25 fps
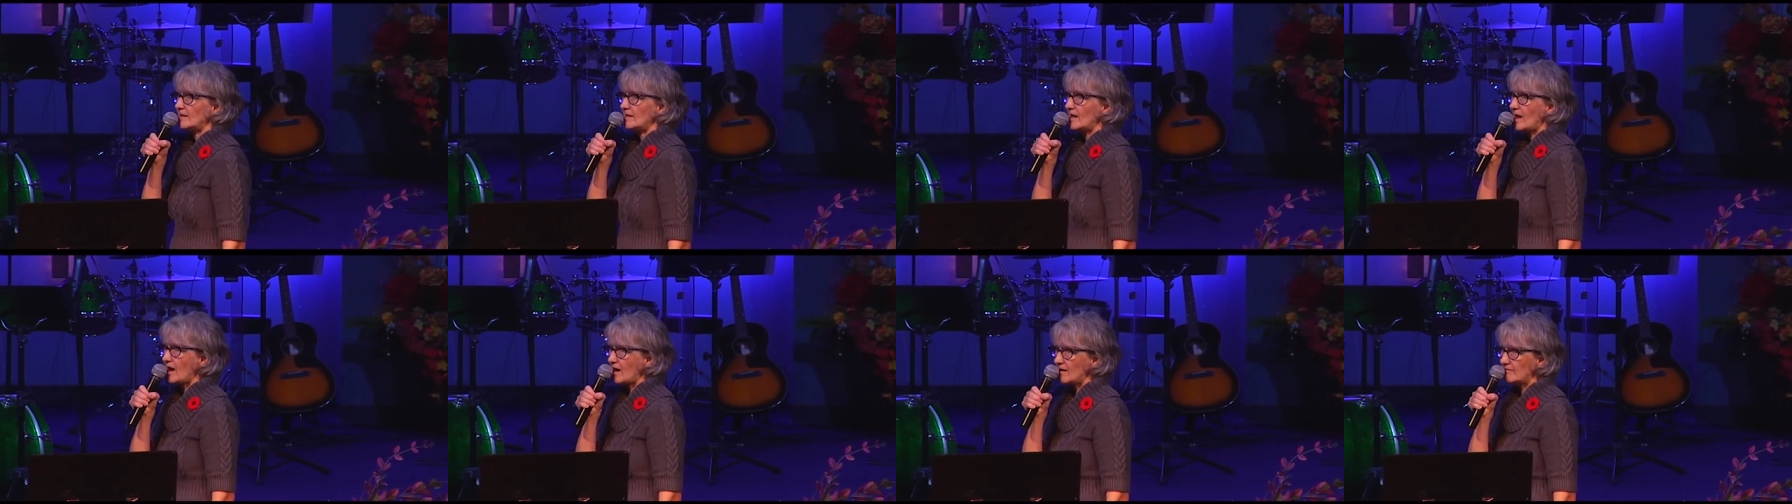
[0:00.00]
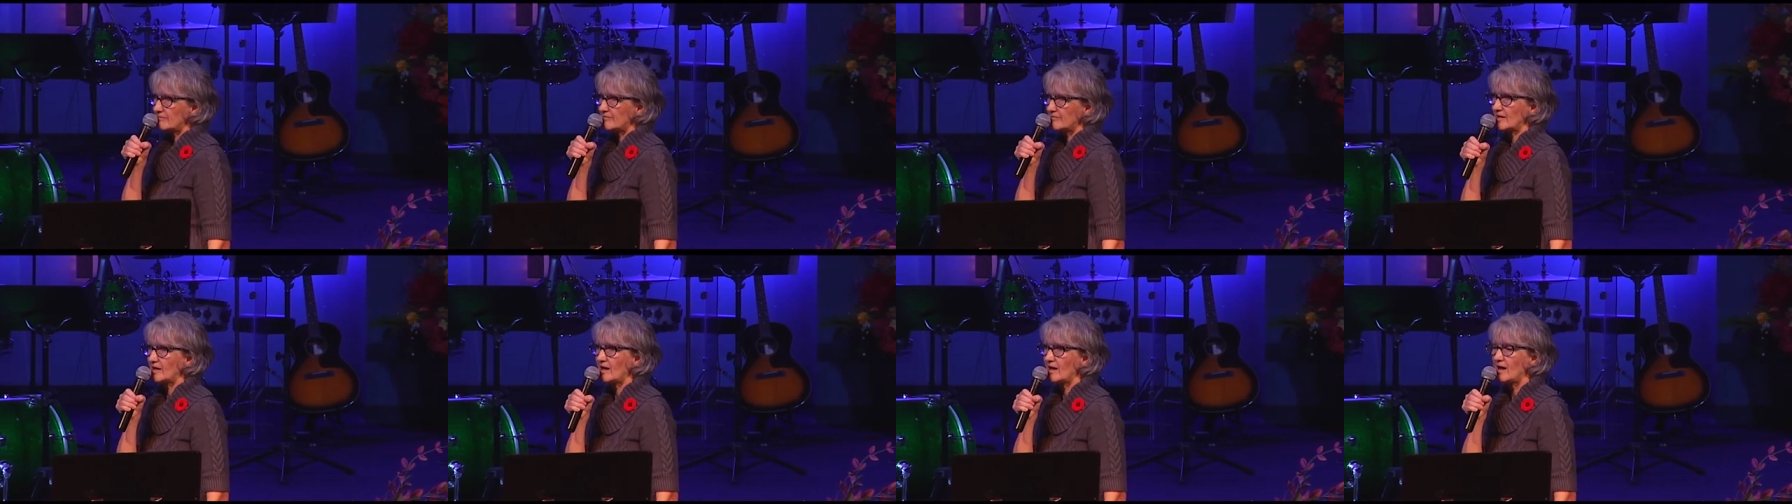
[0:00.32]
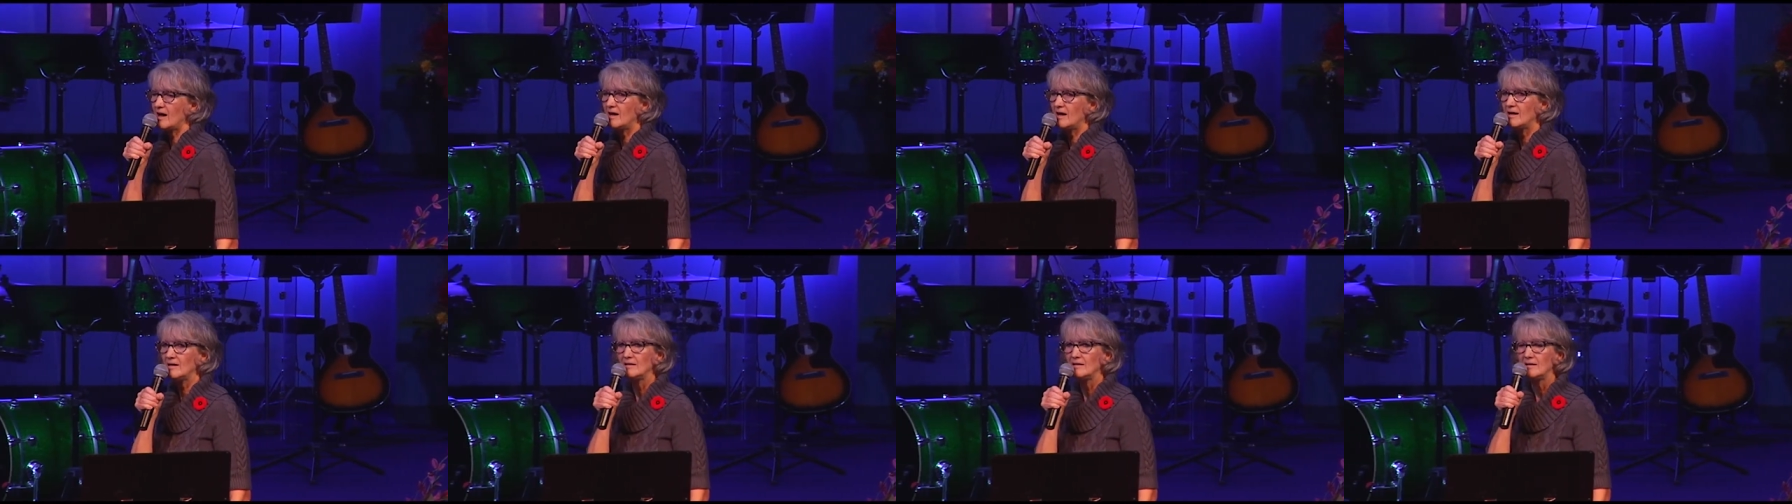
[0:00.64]
in
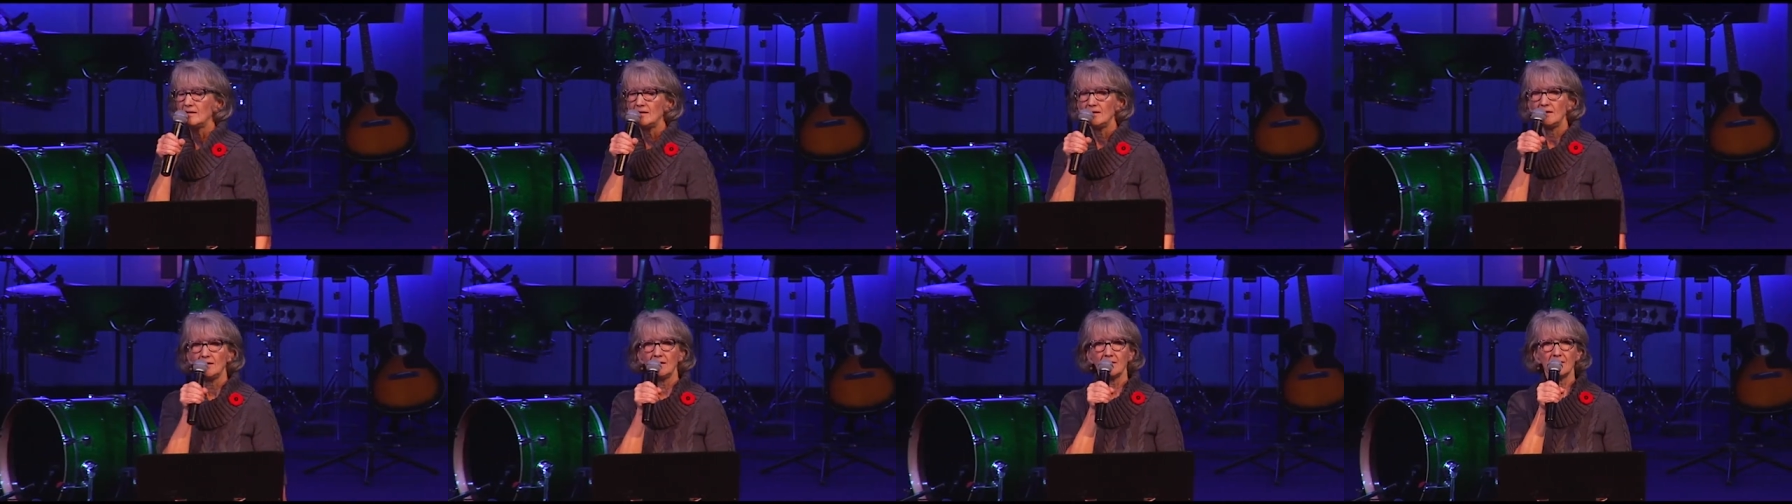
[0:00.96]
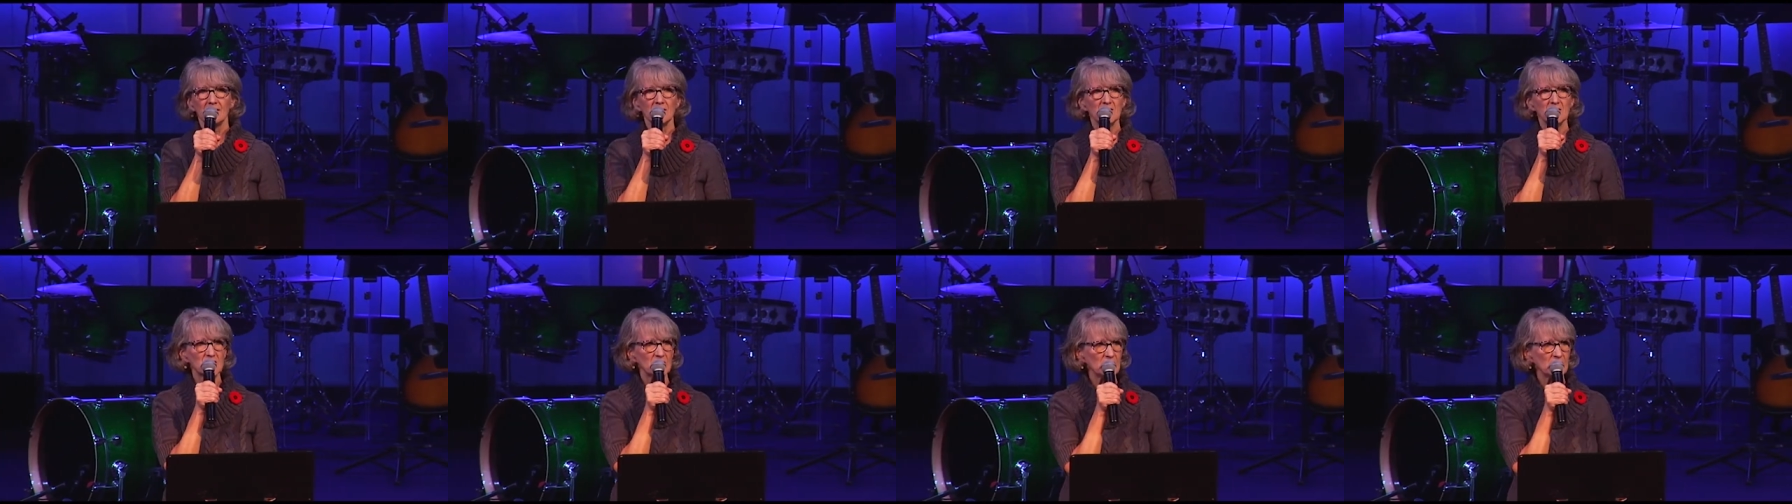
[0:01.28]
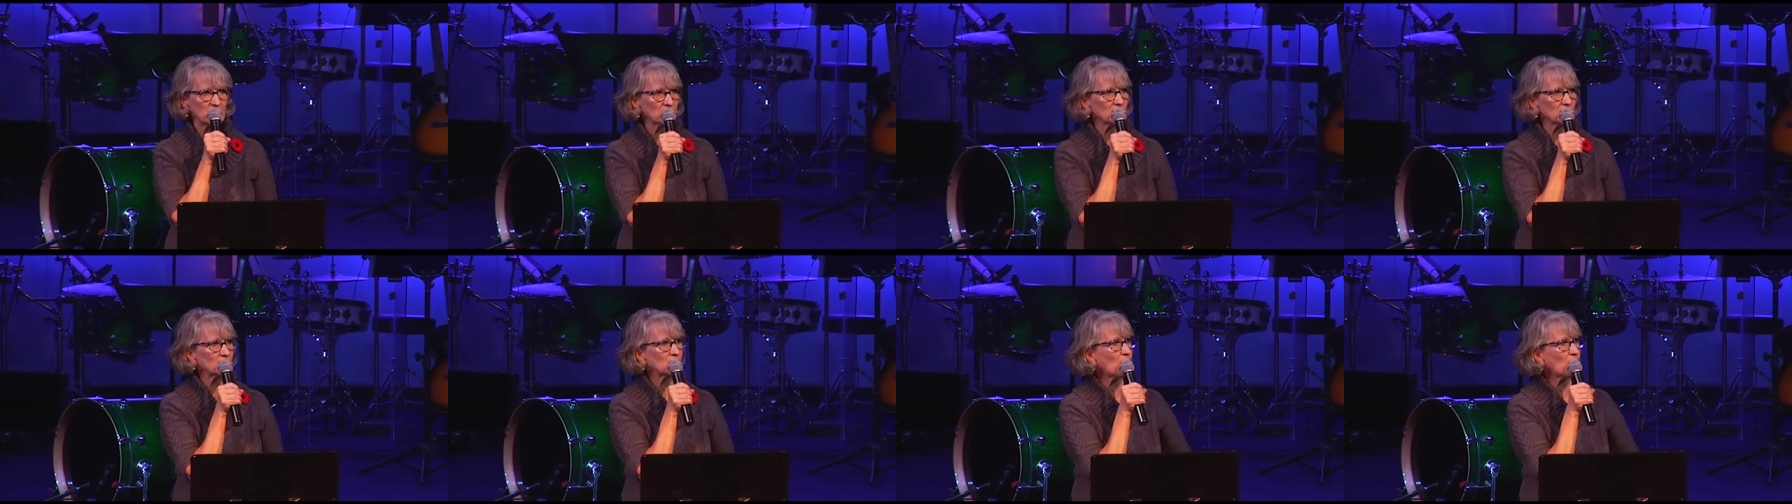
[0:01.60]
Africa that she could